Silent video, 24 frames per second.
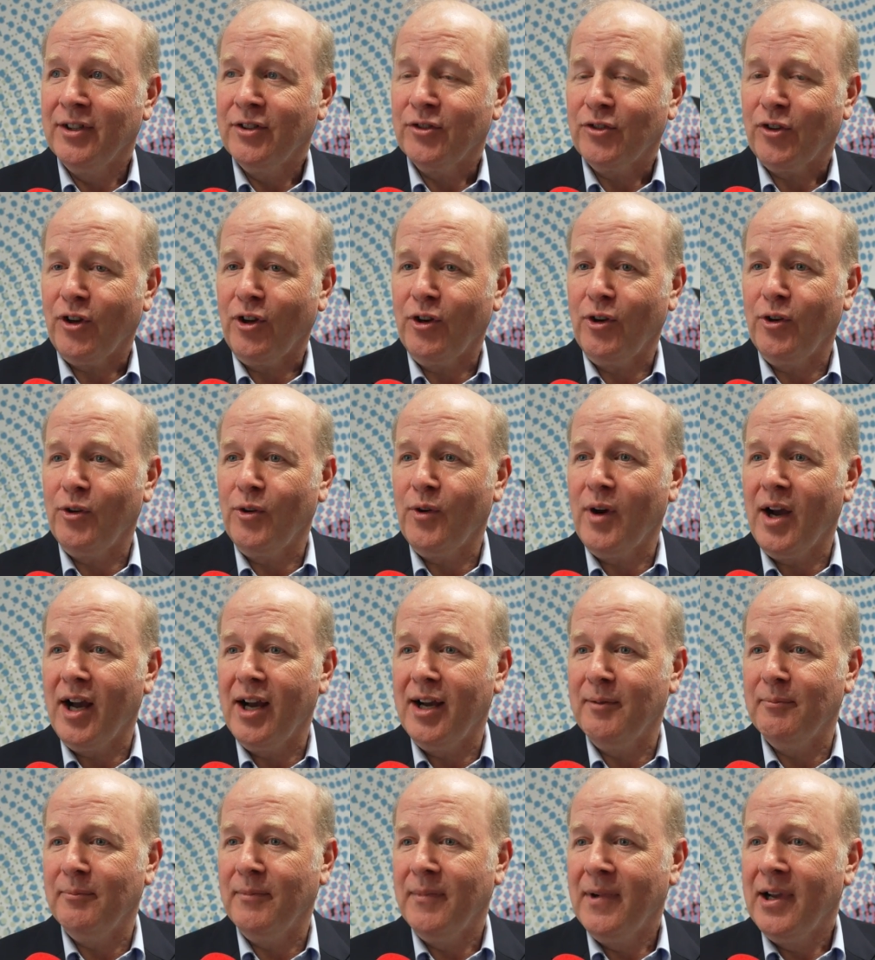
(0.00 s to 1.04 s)
So
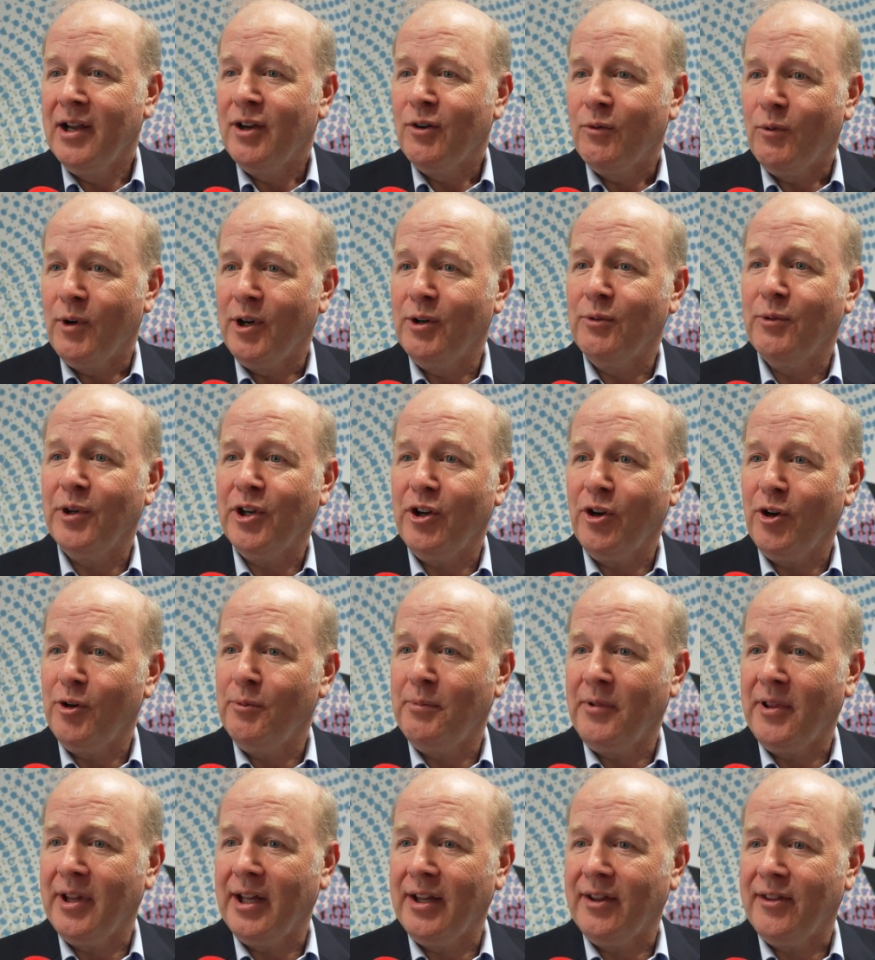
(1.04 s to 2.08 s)
one would
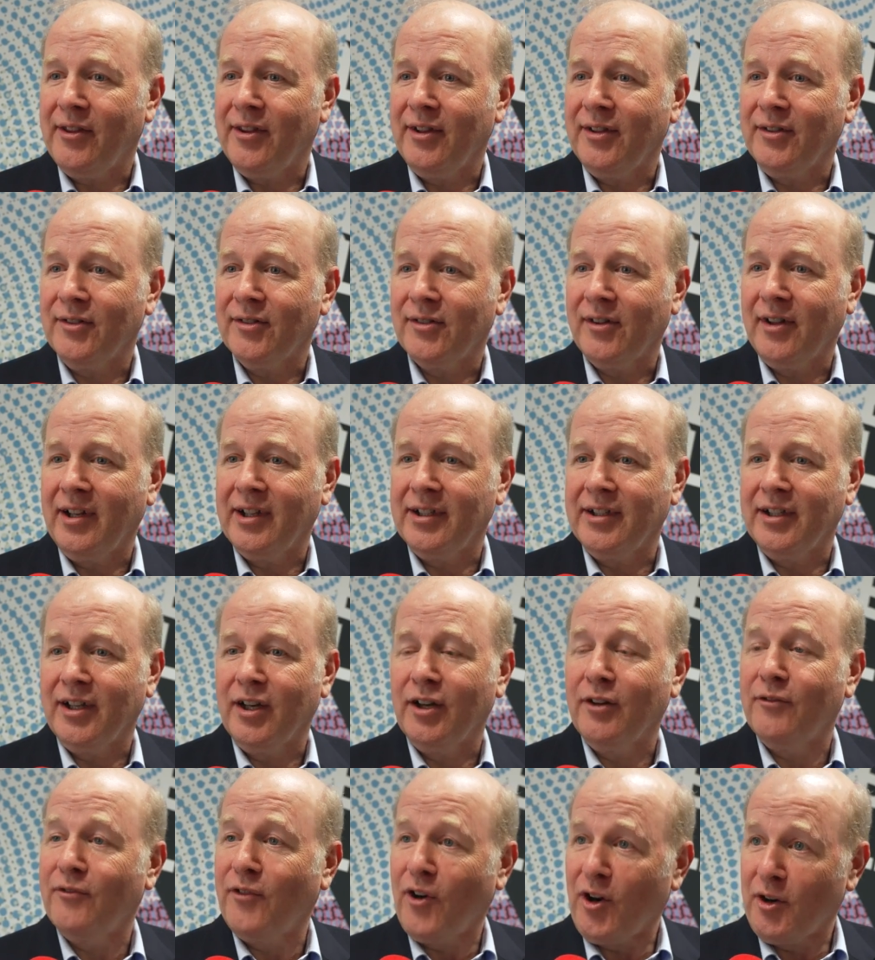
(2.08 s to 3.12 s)
hope that things like
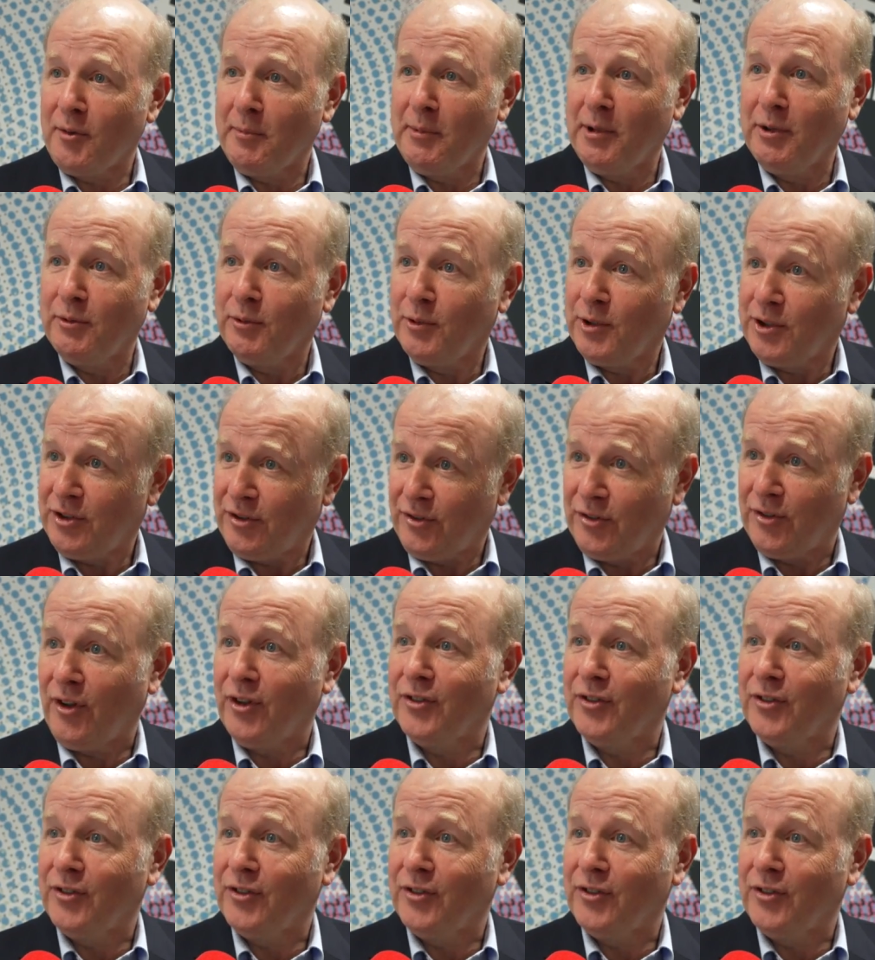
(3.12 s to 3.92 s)
pharma, which is